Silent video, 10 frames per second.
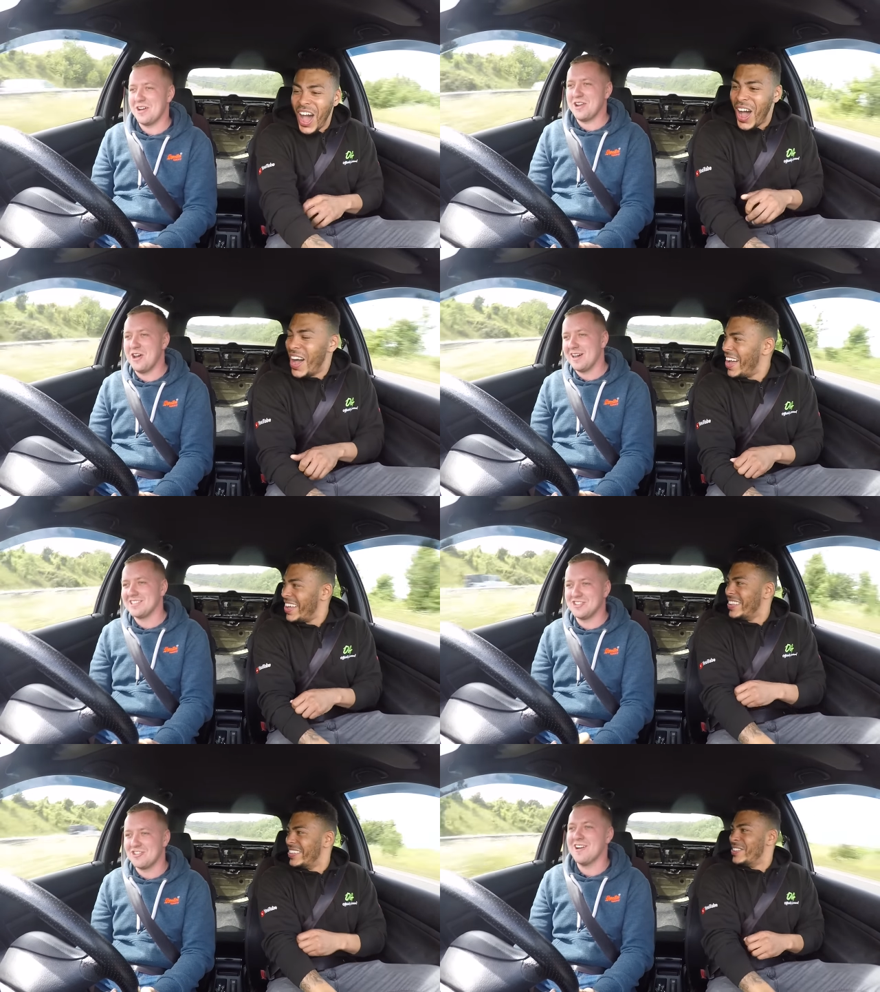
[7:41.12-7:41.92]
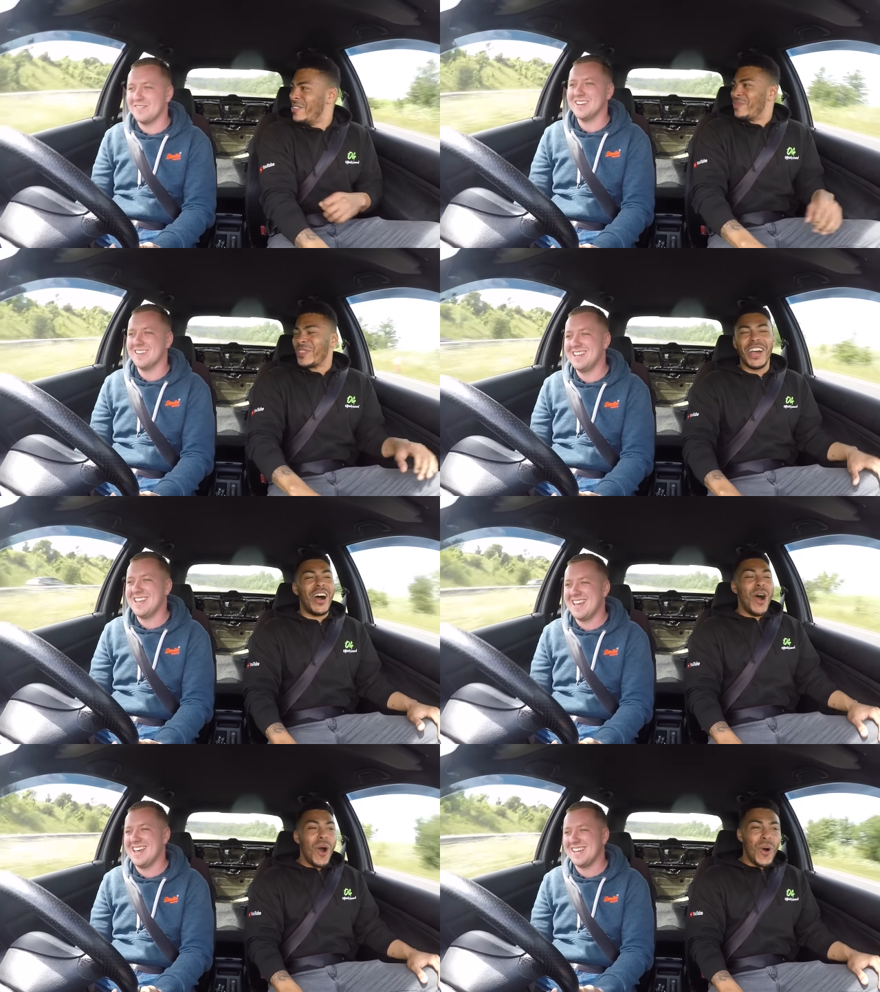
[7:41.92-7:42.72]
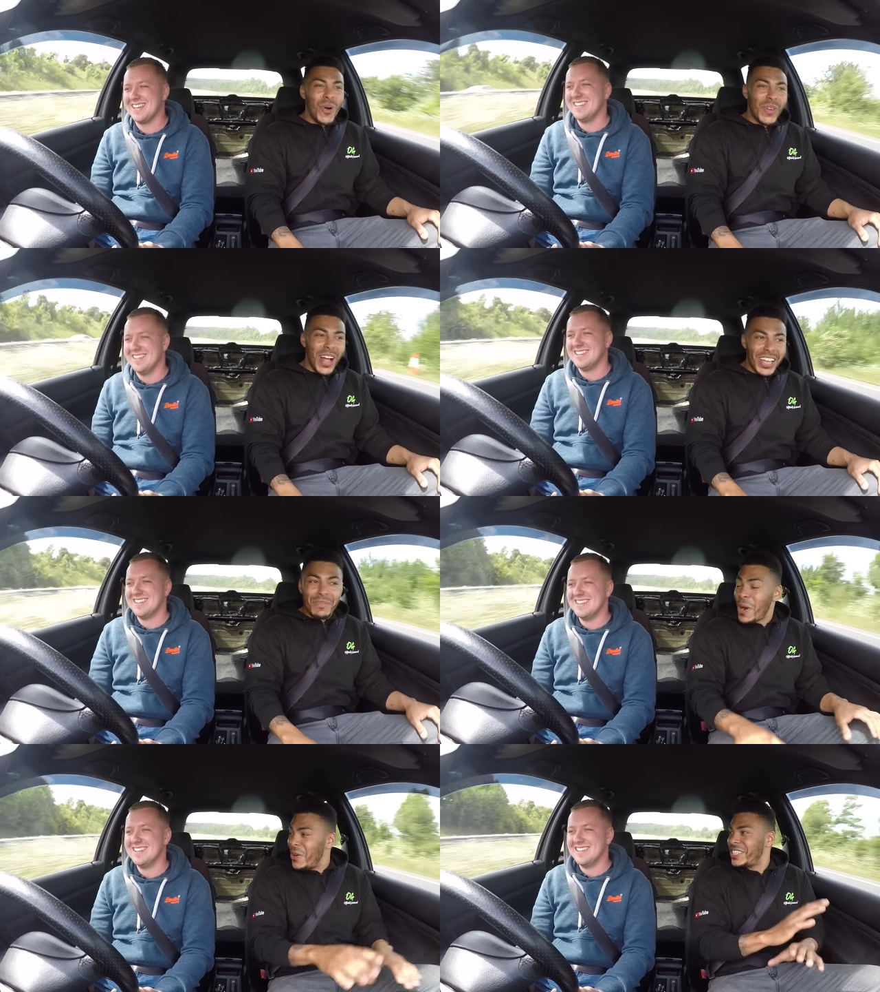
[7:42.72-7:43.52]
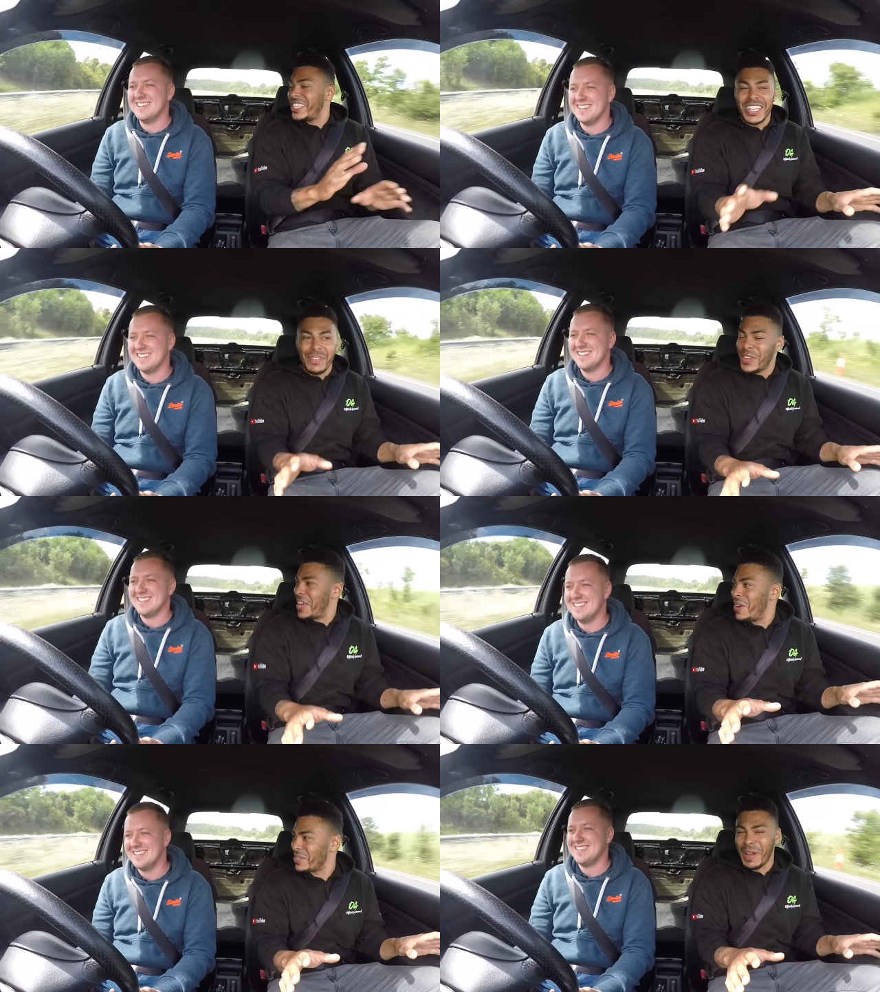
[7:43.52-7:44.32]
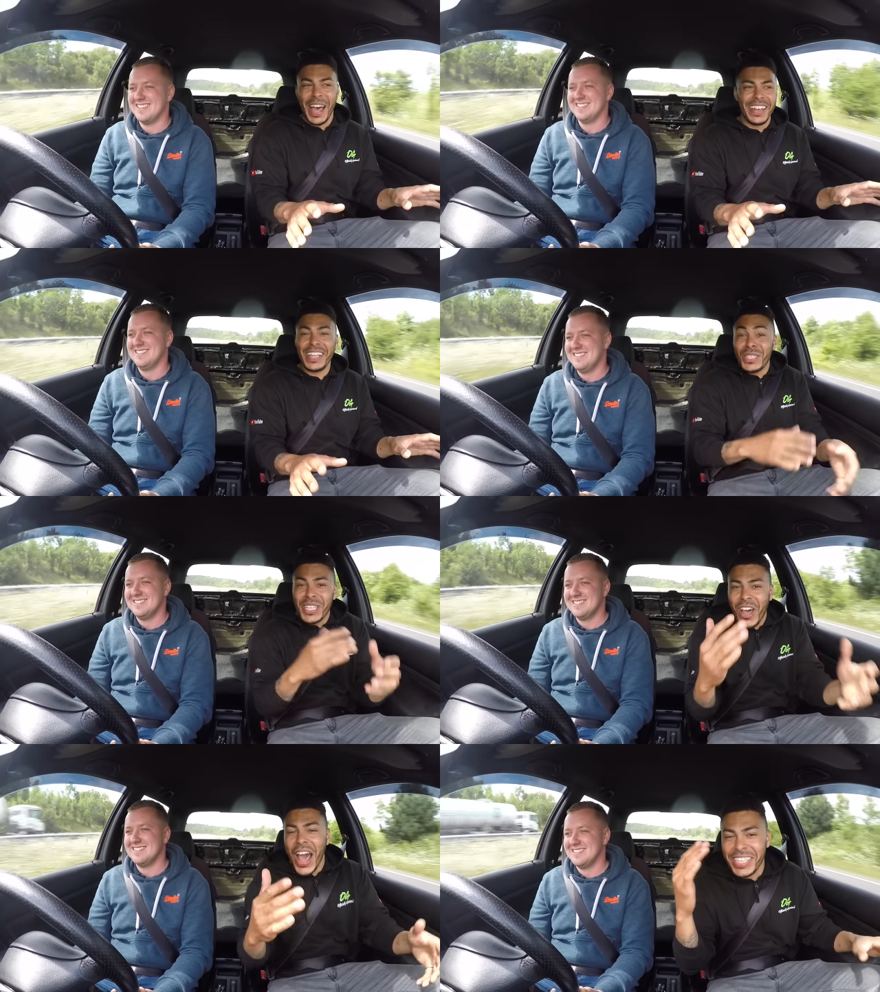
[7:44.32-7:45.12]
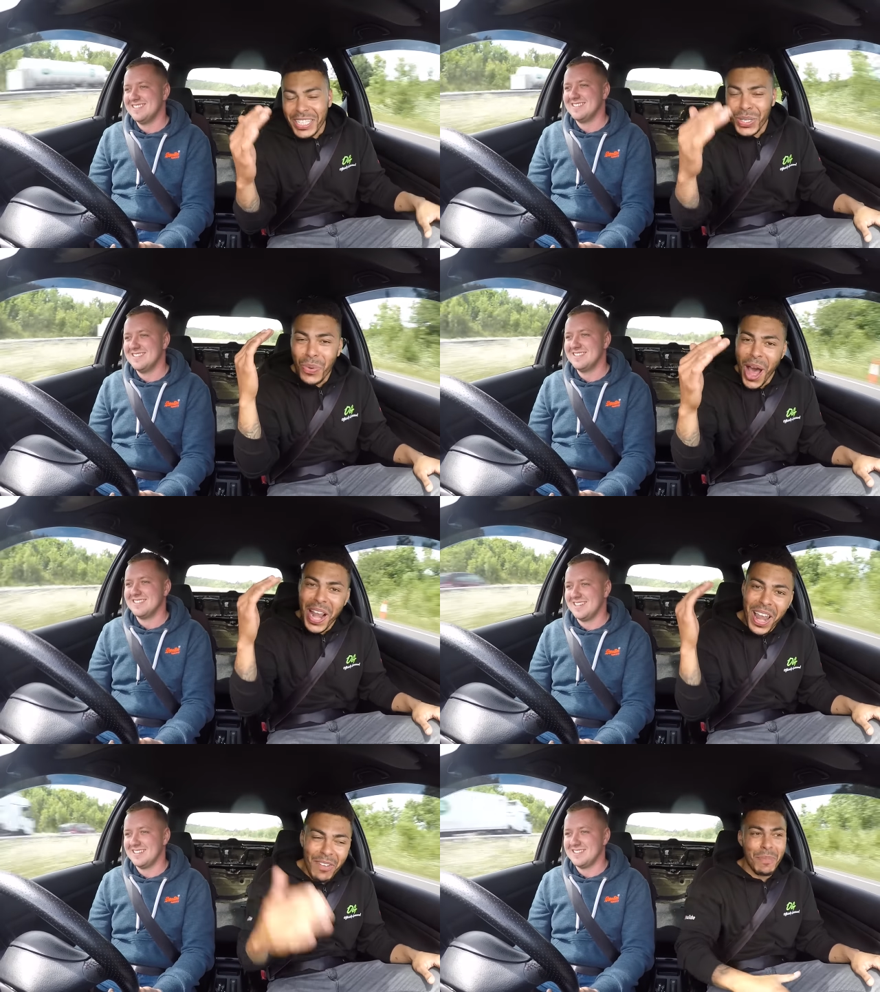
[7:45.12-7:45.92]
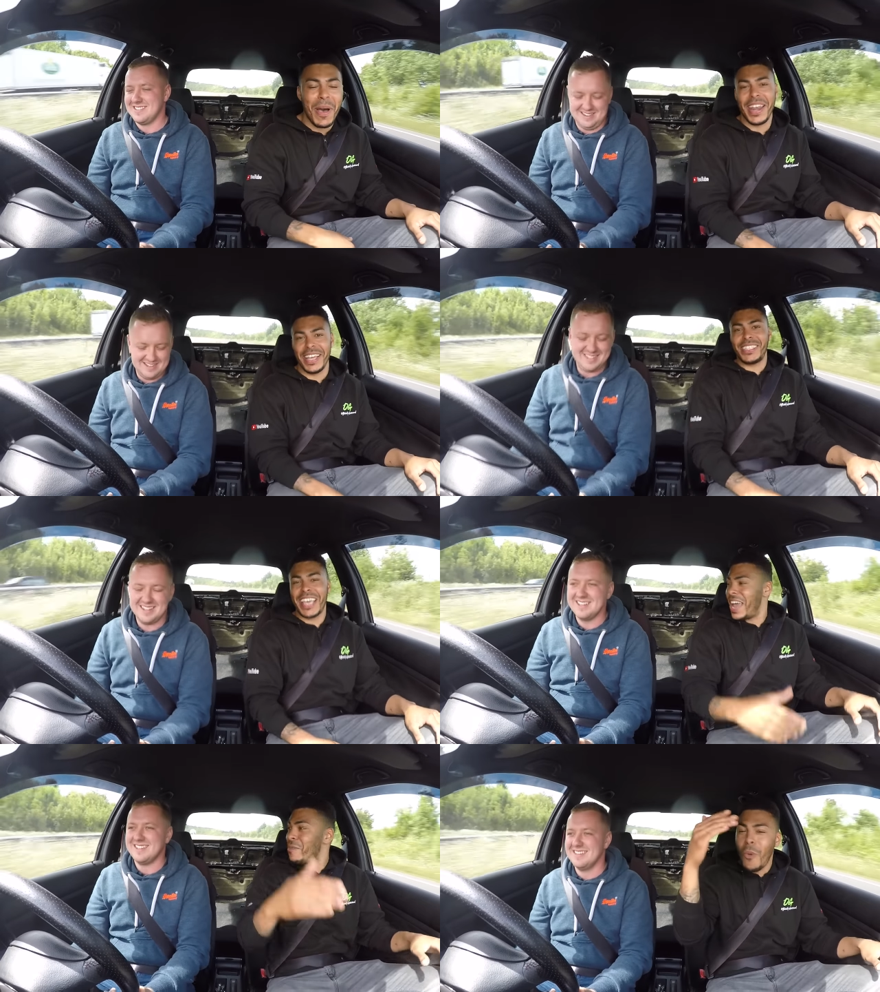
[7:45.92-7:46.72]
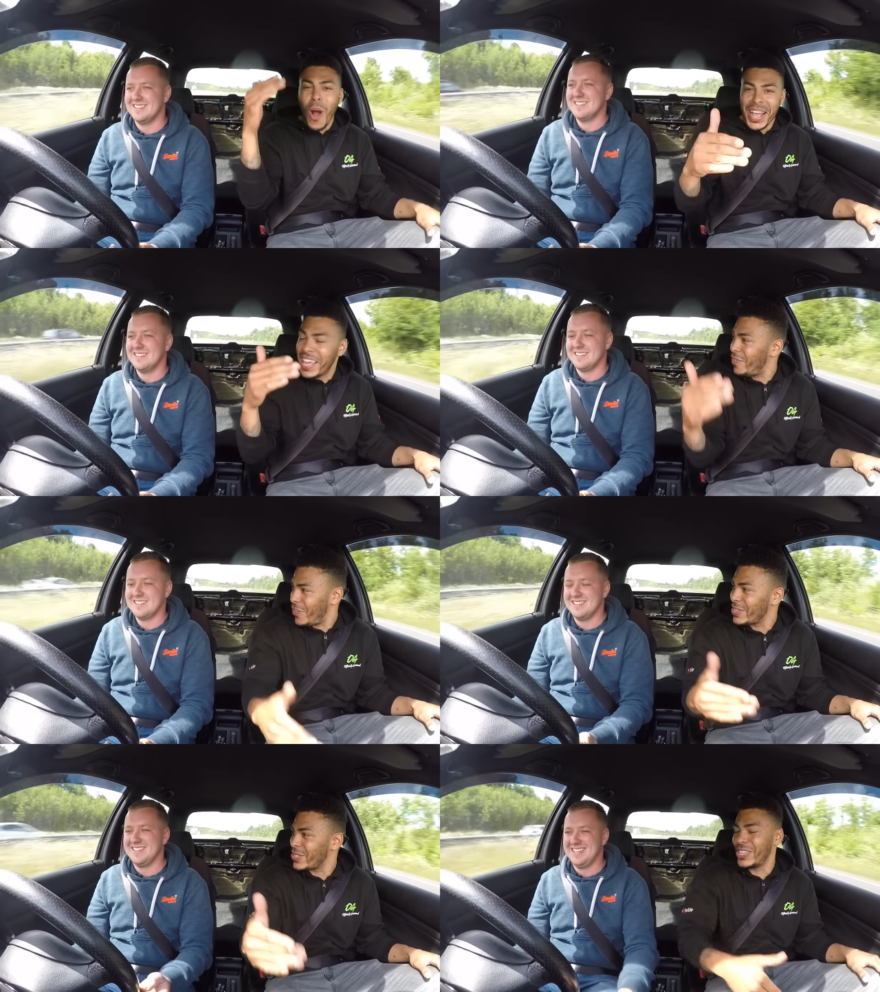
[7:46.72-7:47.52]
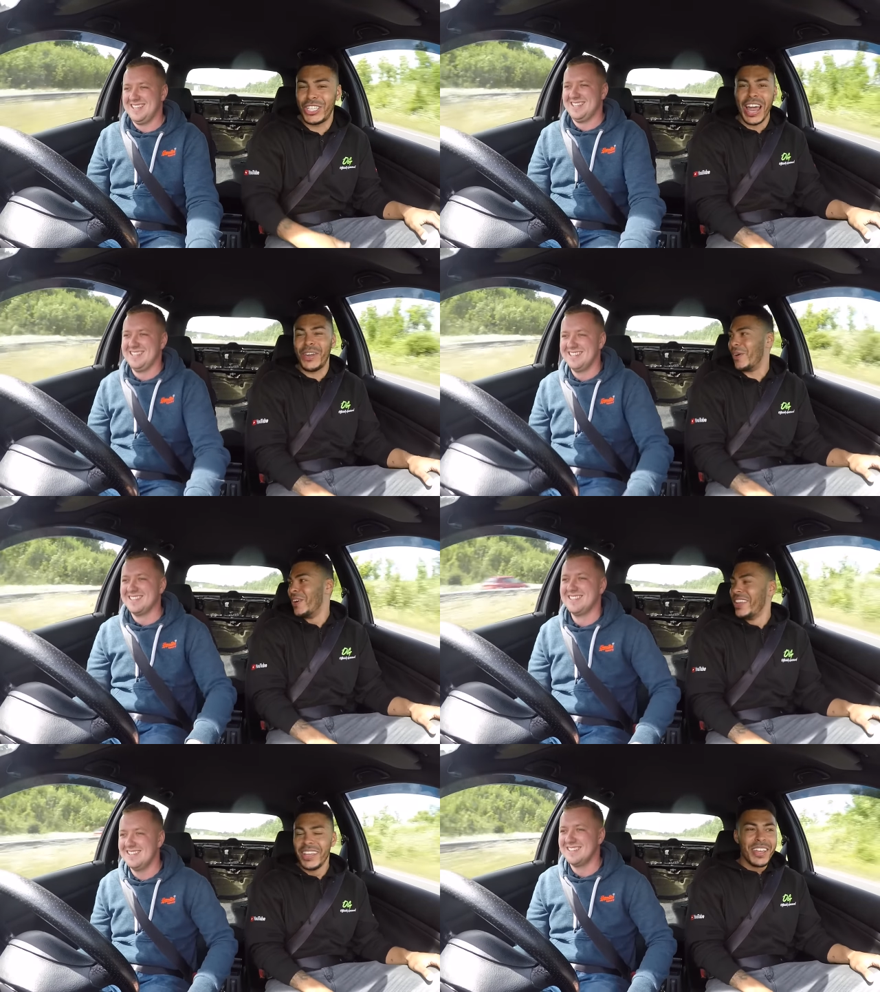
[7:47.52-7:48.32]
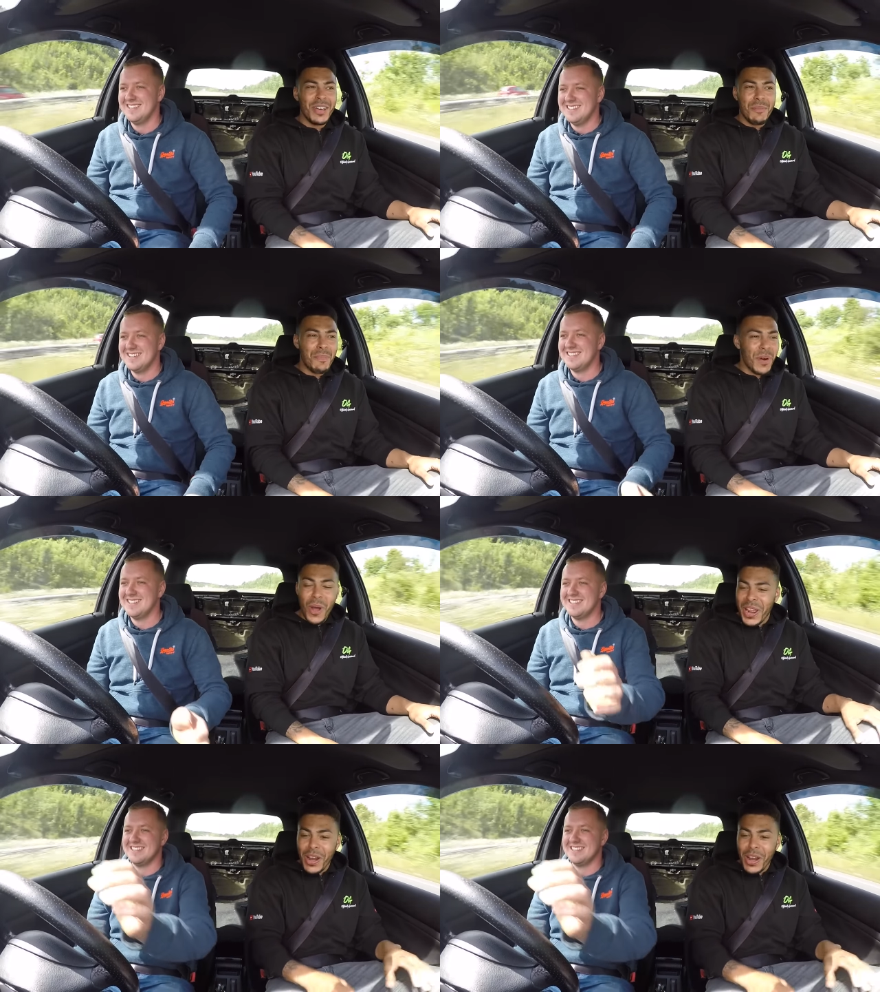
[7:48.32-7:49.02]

Speaker 1: know how to drive it. oh my god, bro, this is something else, man. This, guys, this is what I love about this. Getting wacky things on the channel. Bro, they